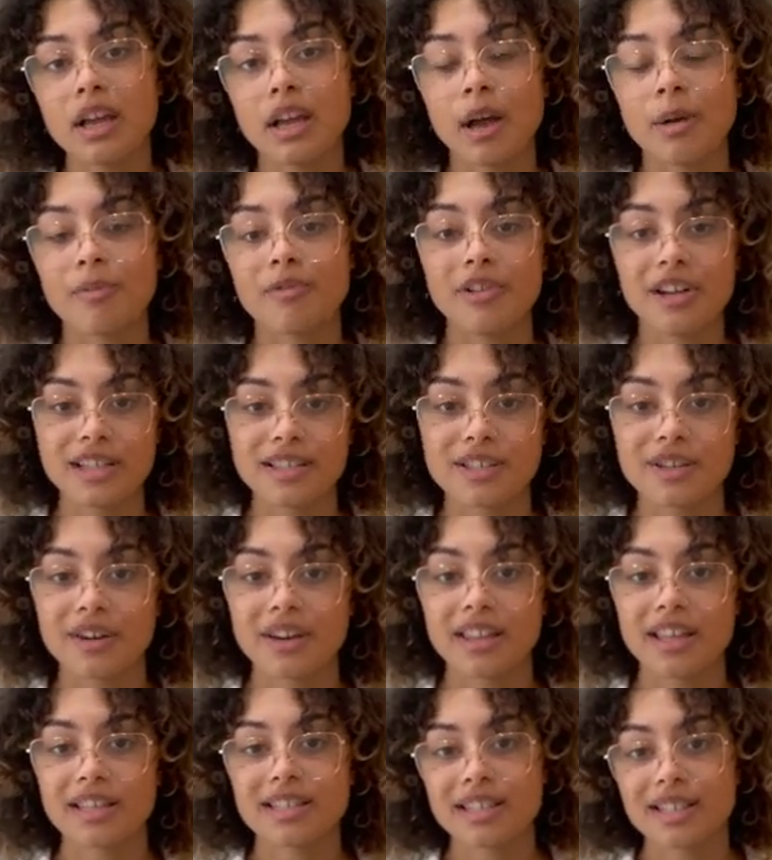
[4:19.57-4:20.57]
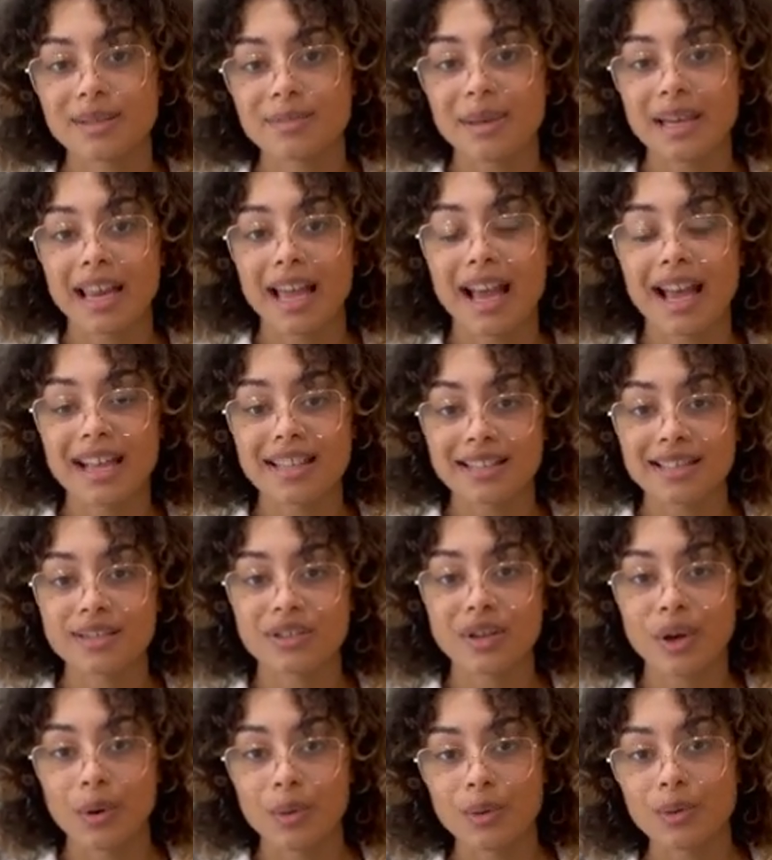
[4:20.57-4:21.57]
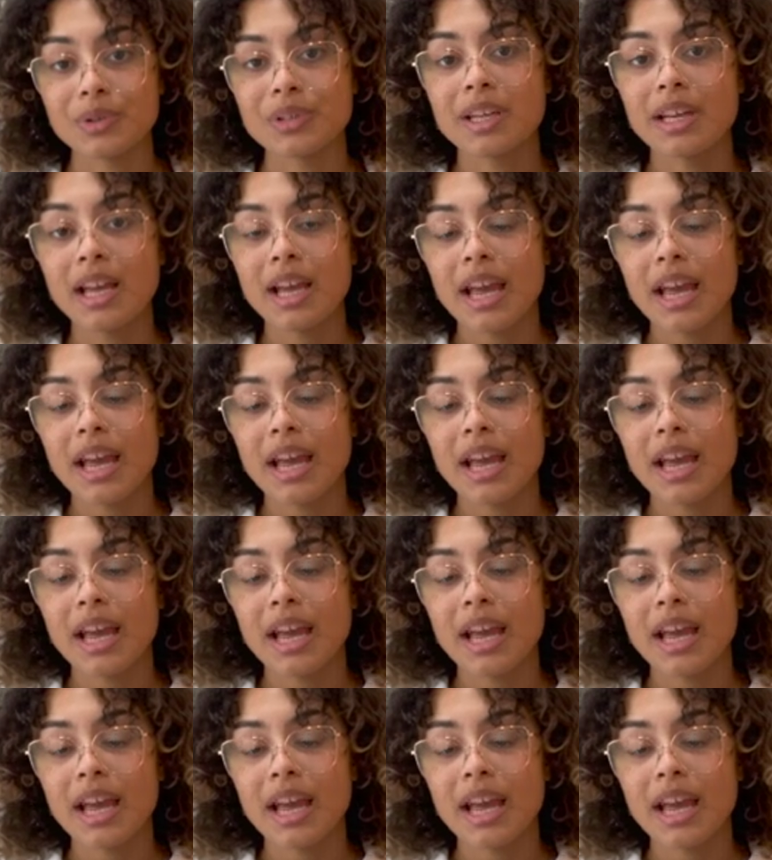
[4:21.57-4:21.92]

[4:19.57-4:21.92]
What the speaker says: I'm really sorry, that does mean it has sold.